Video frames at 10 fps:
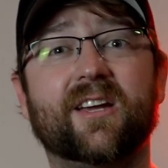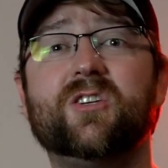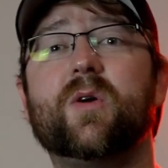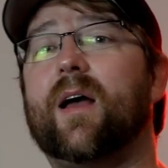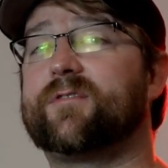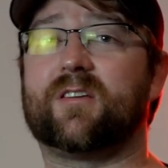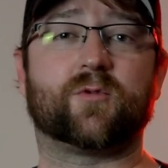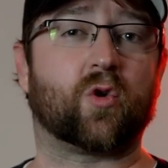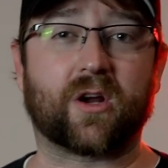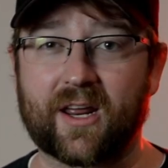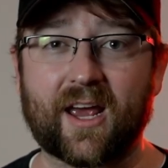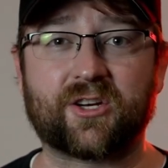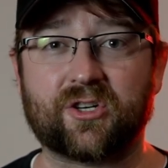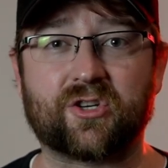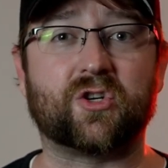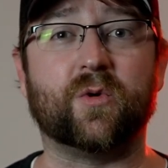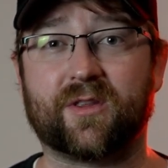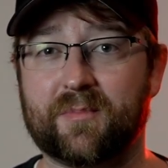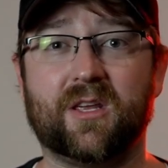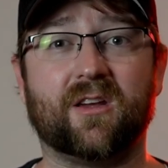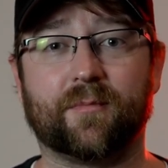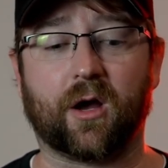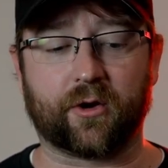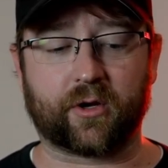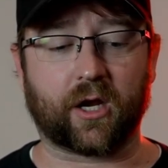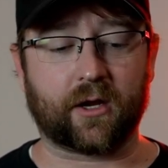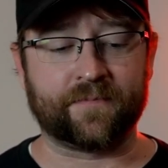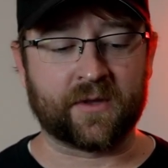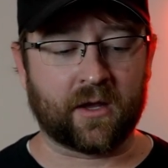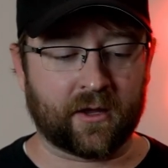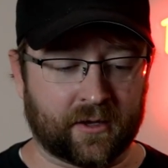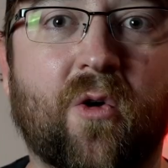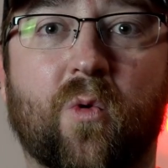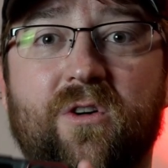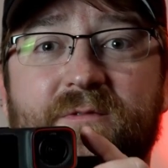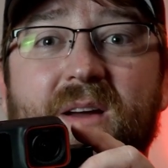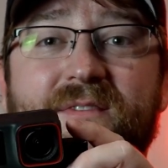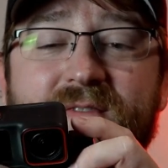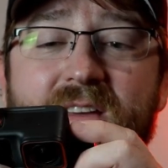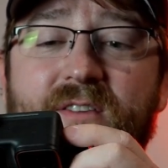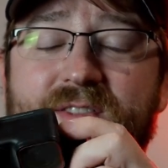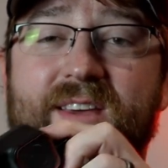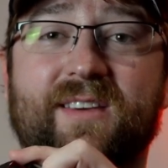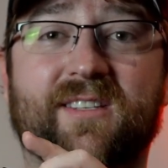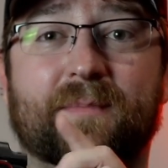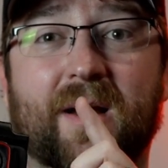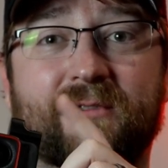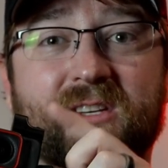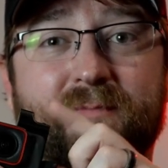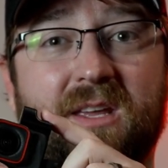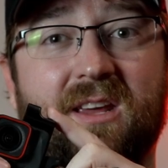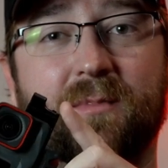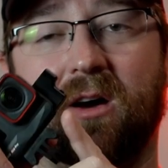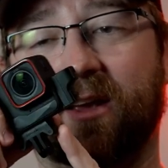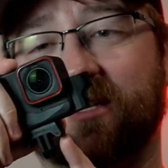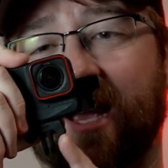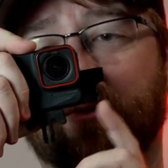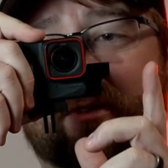I do have some sort of connection issue with the media mod, okay? One of my favorite things about this media mod is how